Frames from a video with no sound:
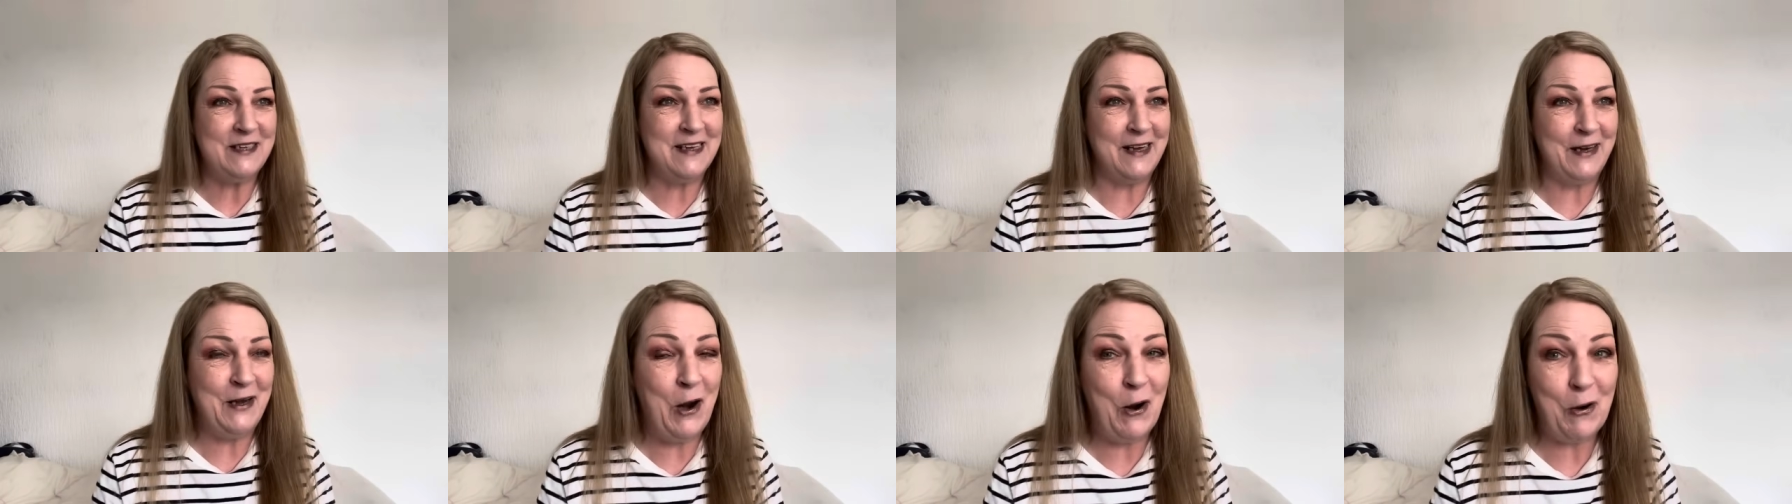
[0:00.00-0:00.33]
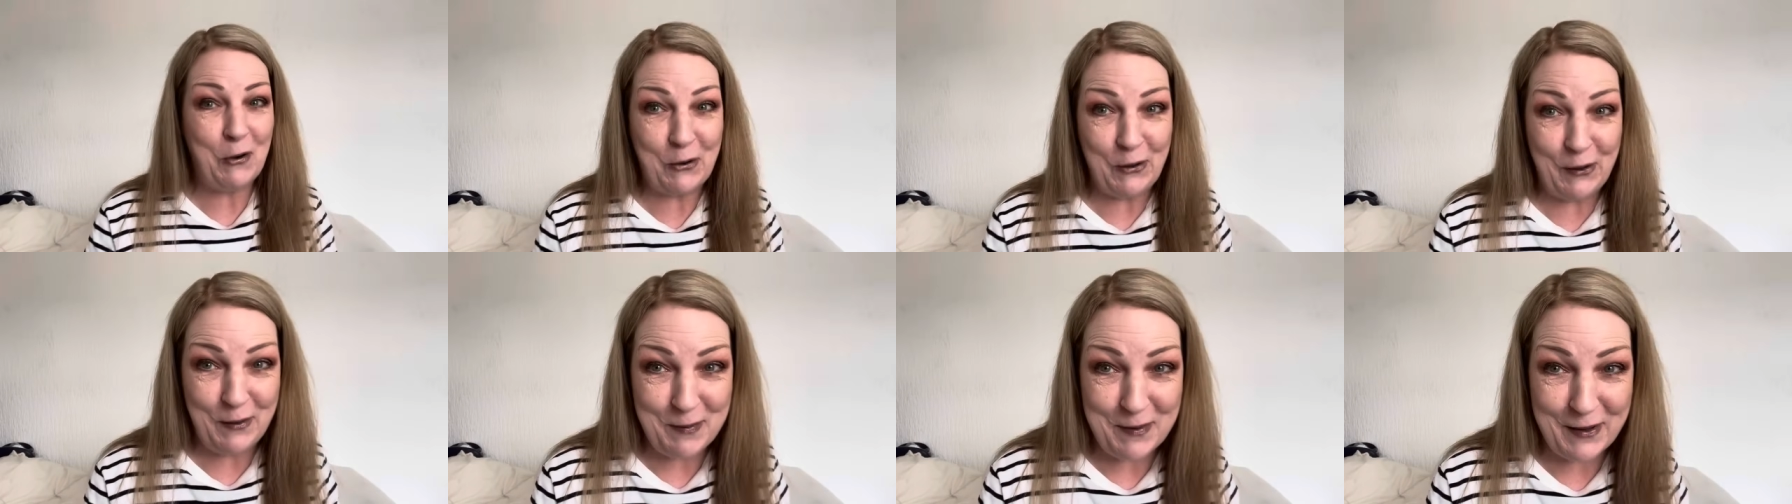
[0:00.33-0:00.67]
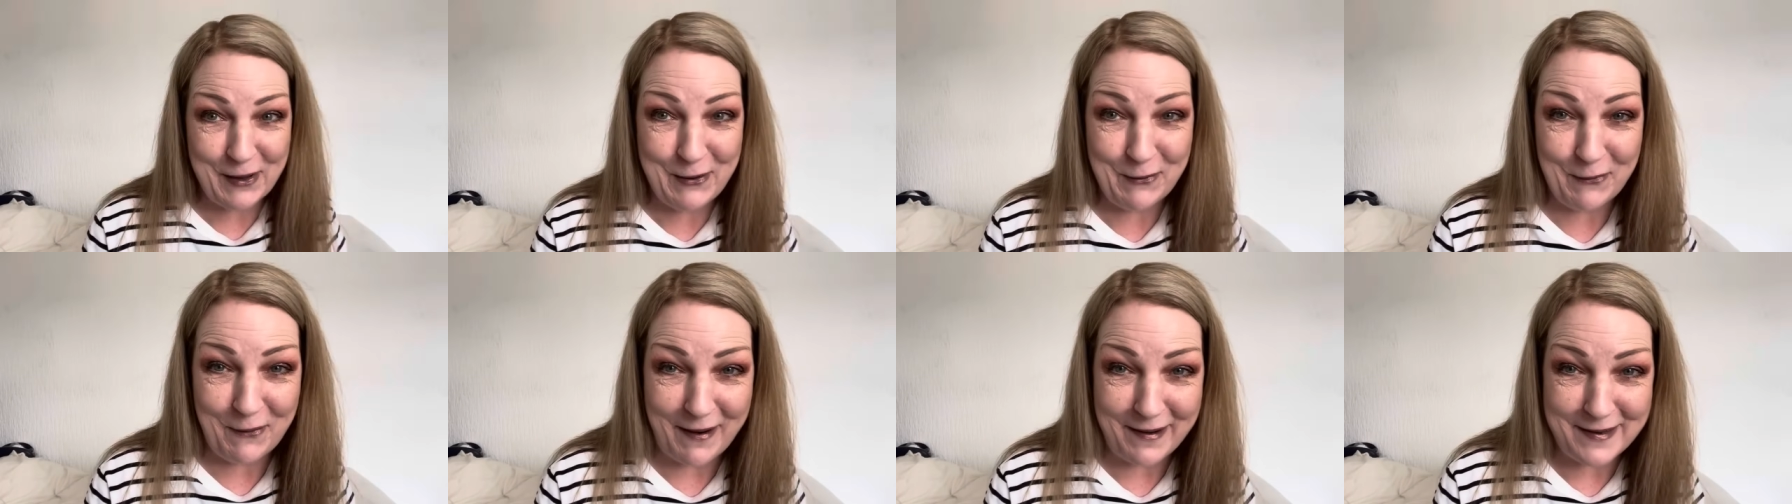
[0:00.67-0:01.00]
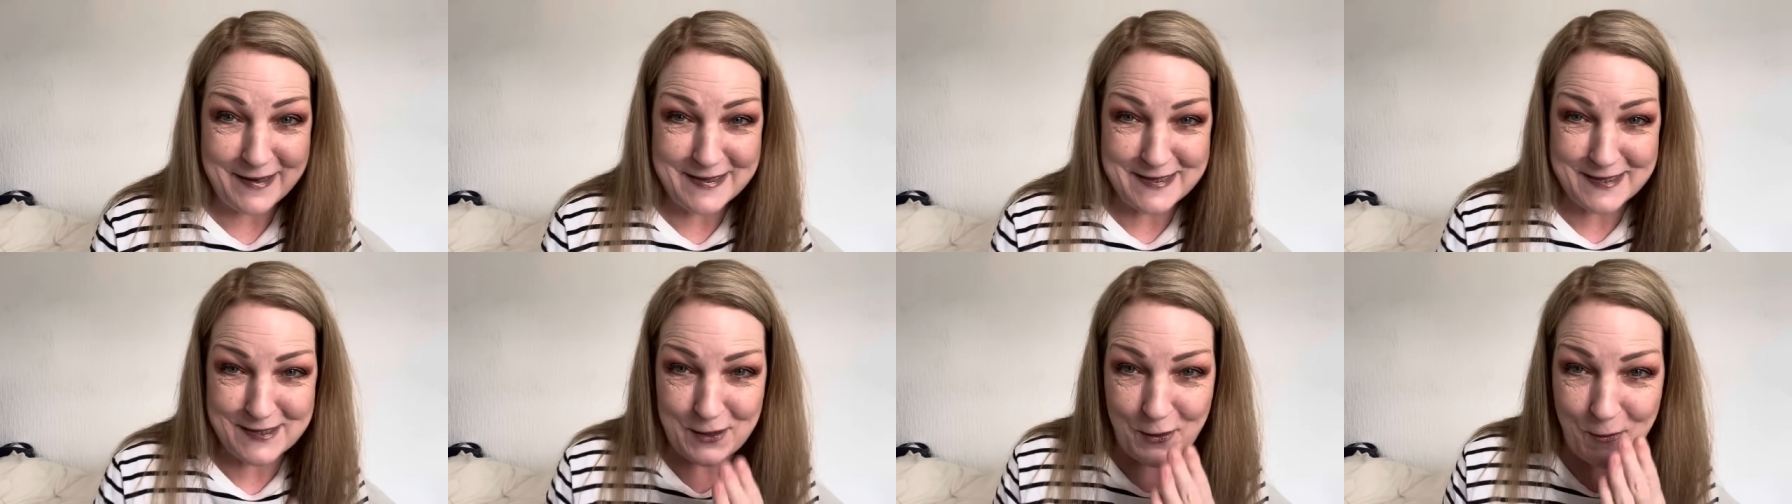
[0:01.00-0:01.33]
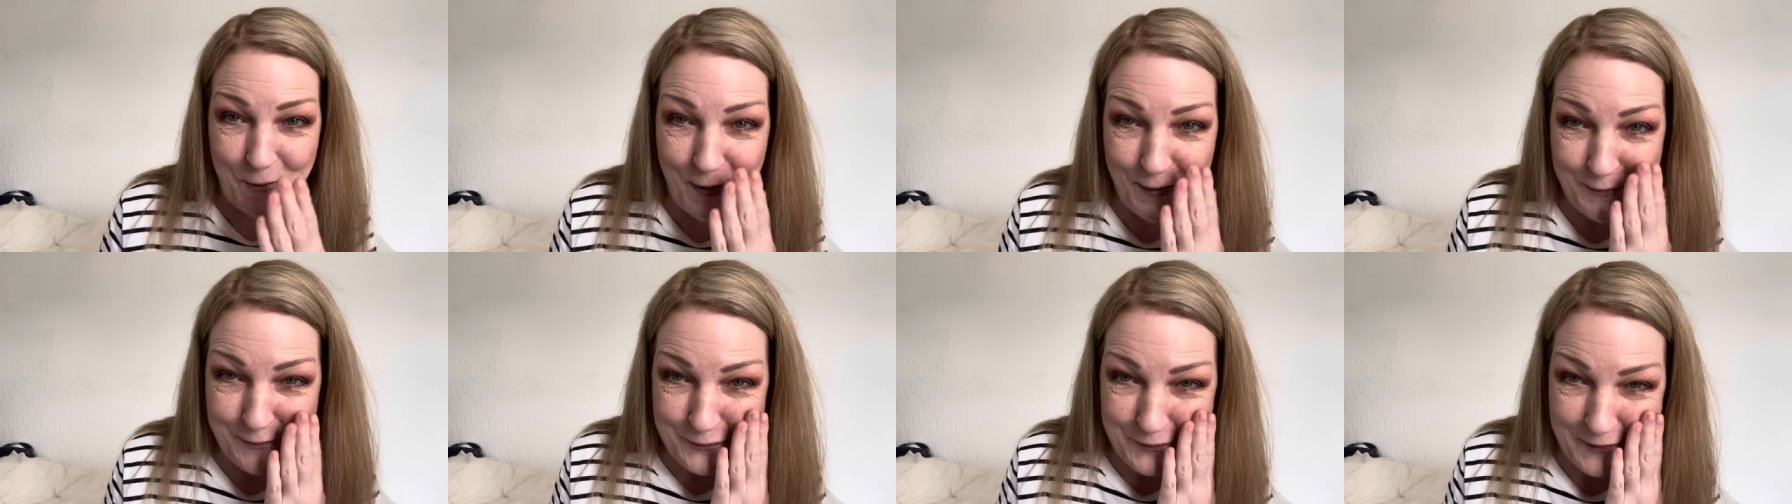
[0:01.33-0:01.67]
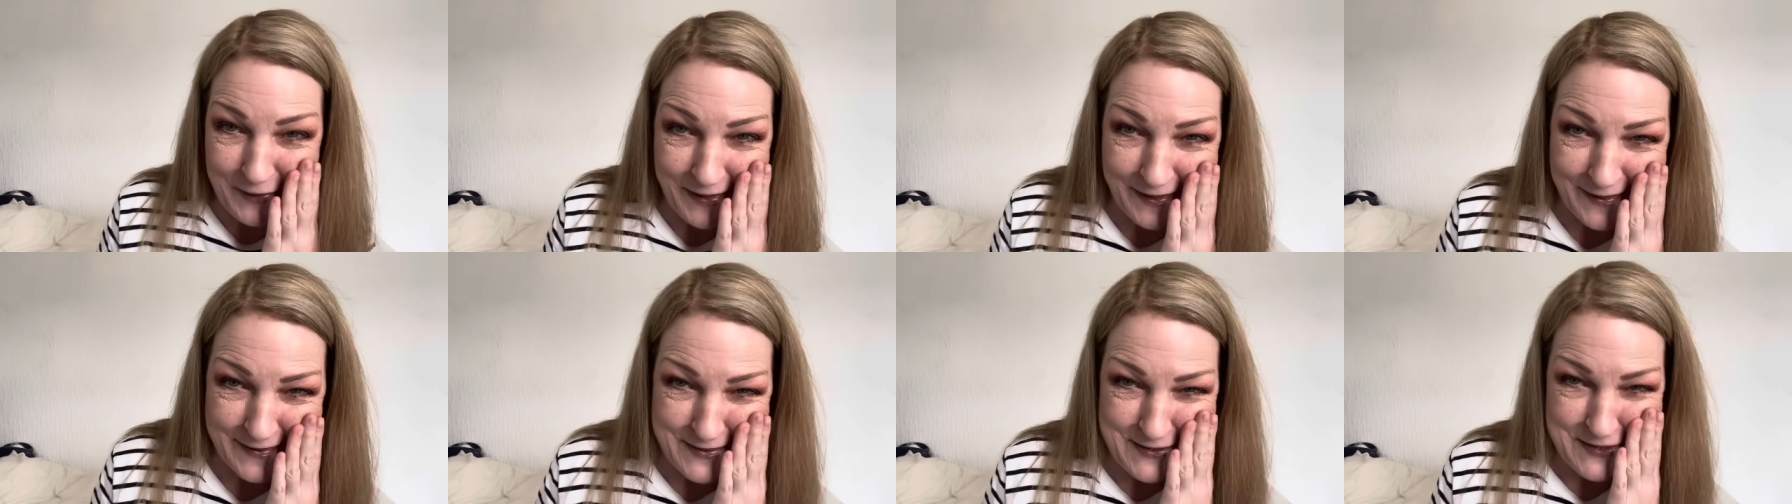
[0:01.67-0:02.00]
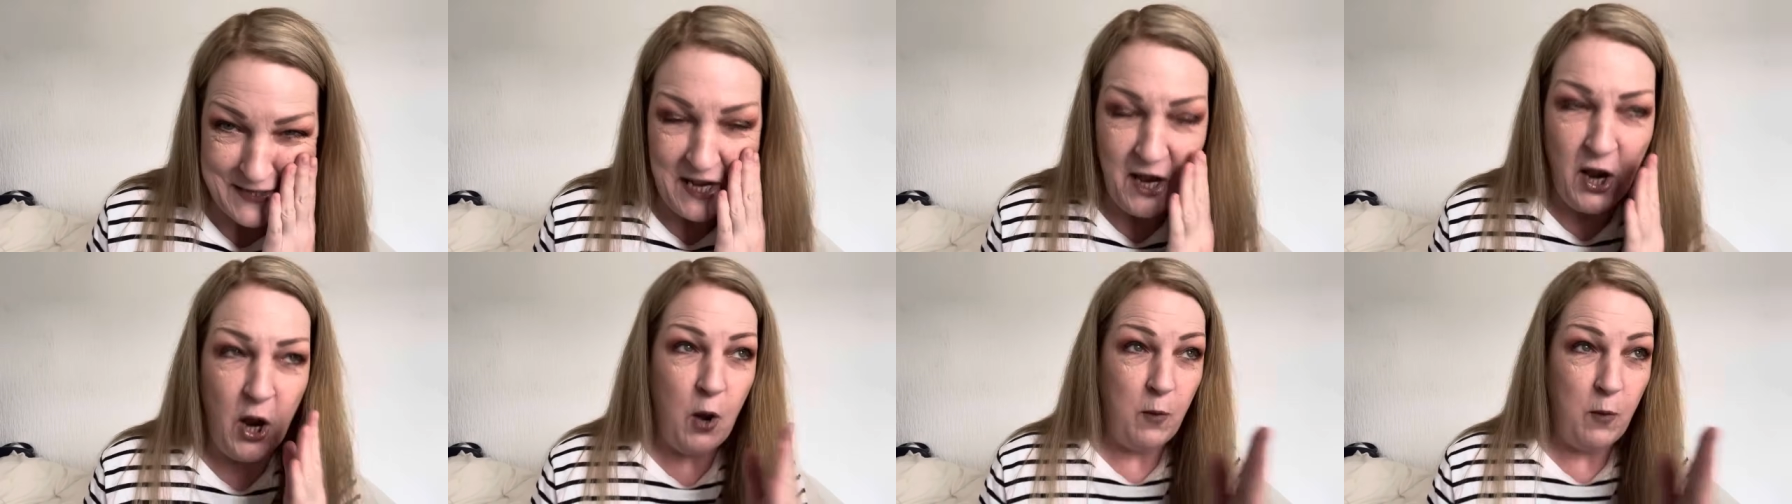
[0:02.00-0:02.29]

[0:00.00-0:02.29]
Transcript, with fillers: they're not going to be quite so obvious.